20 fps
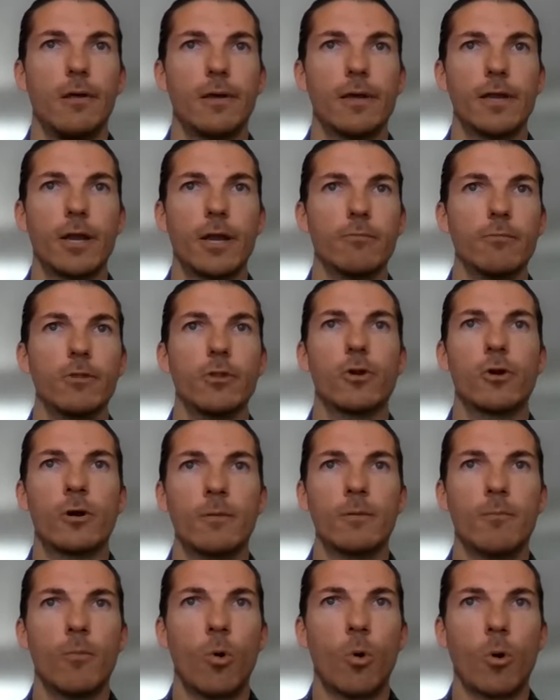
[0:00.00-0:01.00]
you know,
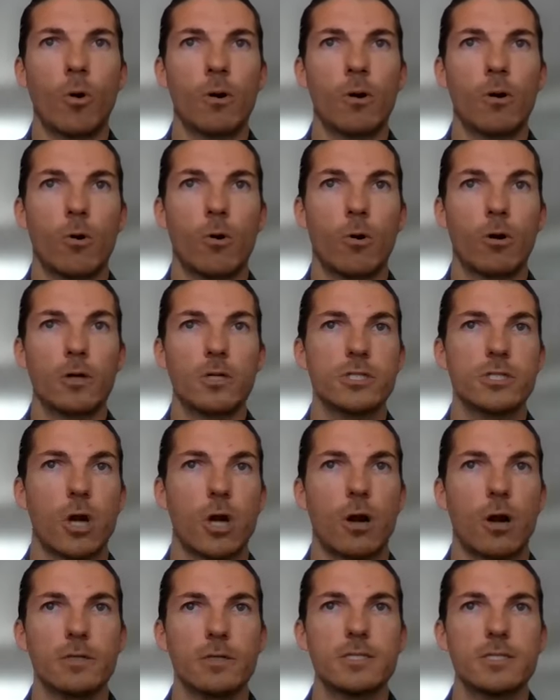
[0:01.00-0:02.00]
learn more or to
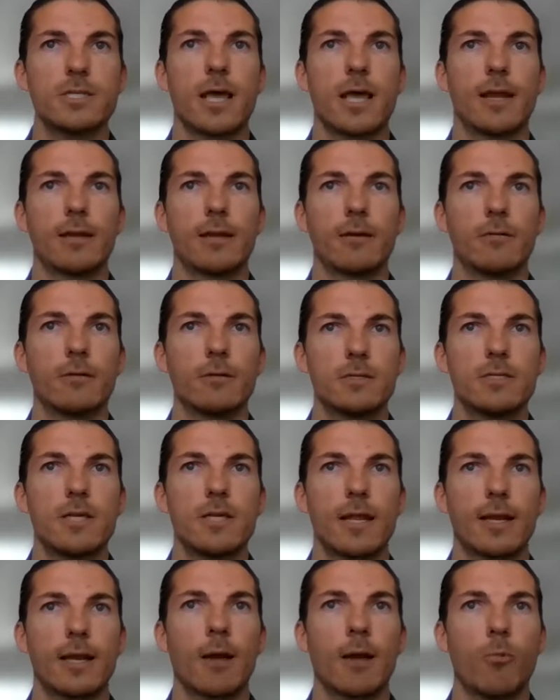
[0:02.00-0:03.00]
start setting
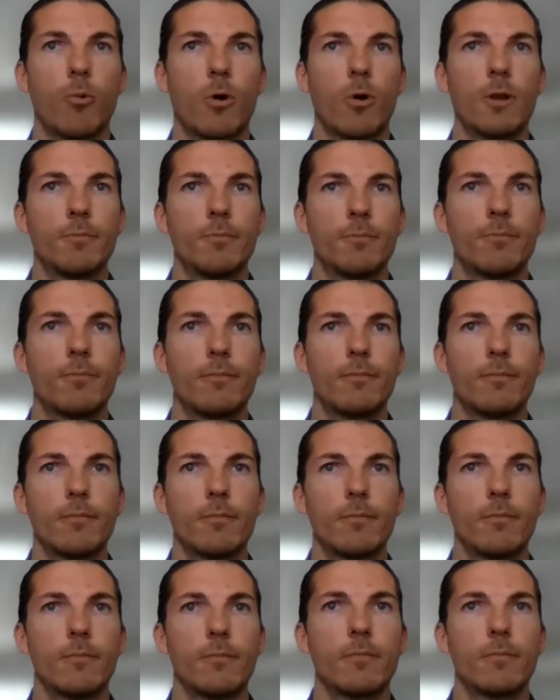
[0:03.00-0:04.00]
up one
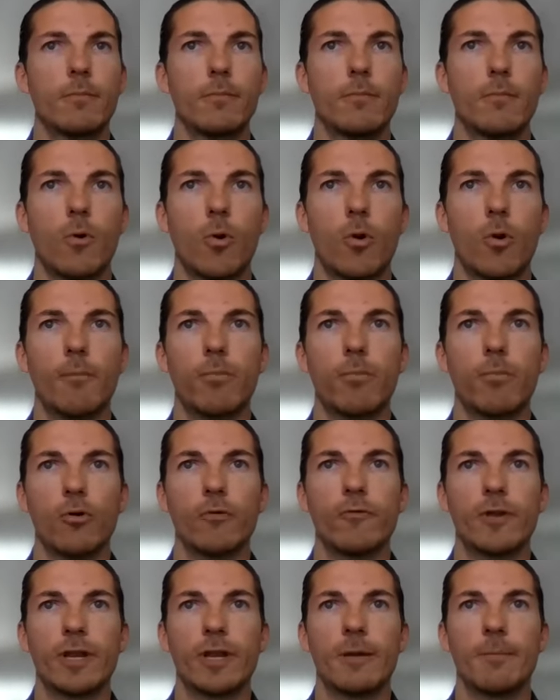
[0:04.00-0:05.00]
or
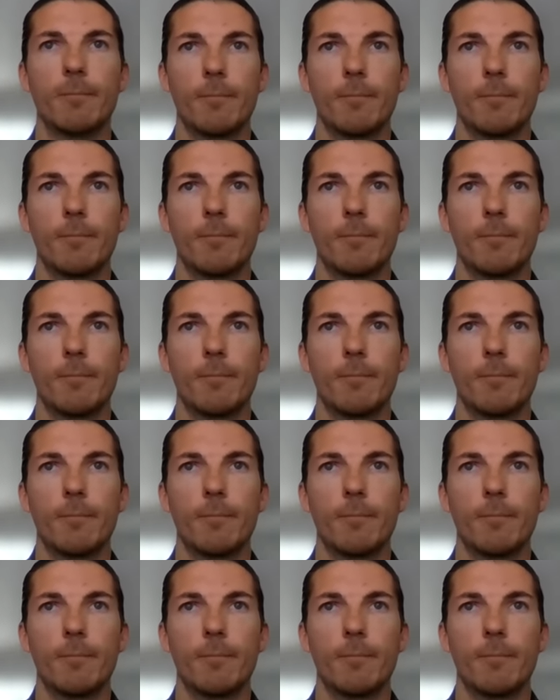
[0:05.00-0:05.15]
improving it?